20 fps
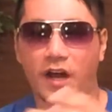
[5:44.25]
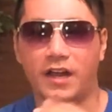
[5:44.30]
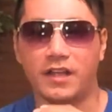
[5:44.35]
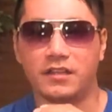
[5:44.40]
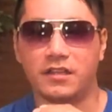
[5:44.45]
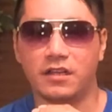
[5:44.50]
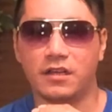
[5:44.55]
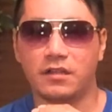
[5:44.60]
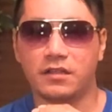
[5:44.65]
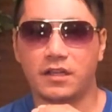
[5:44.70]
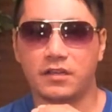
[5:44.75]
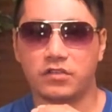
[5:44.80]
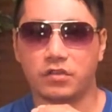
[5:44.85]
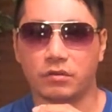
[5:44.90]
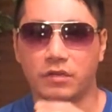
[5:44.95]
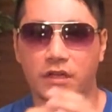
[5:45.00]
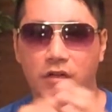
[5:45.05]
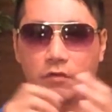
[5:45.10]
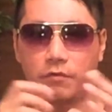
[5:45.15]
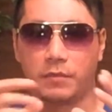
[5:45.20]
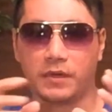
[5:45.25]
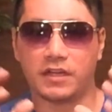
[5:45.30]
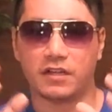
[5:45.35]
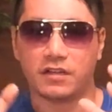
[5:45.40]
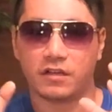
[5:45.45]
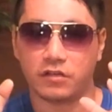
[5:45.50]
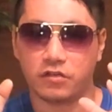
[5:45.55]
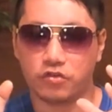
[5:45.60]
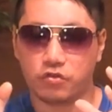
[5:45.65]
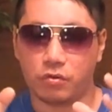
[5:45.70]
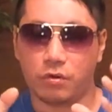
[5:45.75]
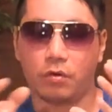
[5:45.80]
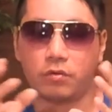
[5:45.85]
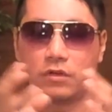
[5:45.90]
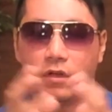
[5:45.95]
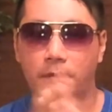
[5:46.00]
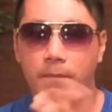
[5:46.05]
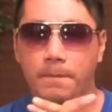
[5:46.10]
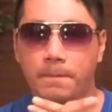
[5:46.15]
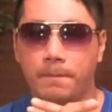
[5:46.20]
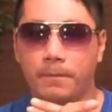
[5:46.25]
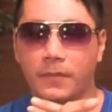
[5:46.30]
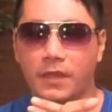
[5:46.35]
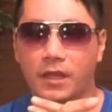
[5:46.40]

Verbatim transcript: identity so the government can control them.